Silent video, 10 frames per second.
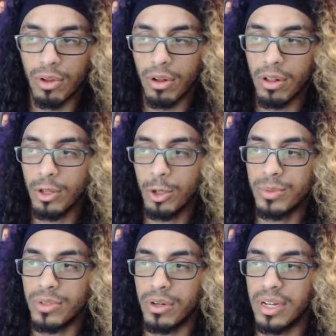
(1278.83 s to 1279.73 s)
all
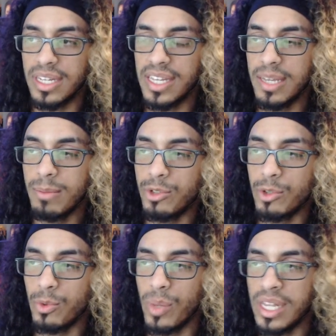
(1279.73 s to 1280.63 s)
hopes are on him to
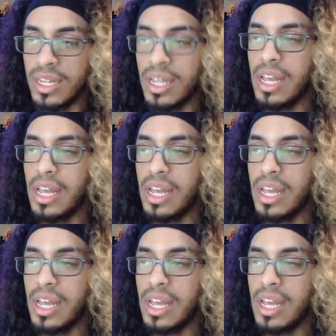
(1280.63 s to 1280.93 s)
win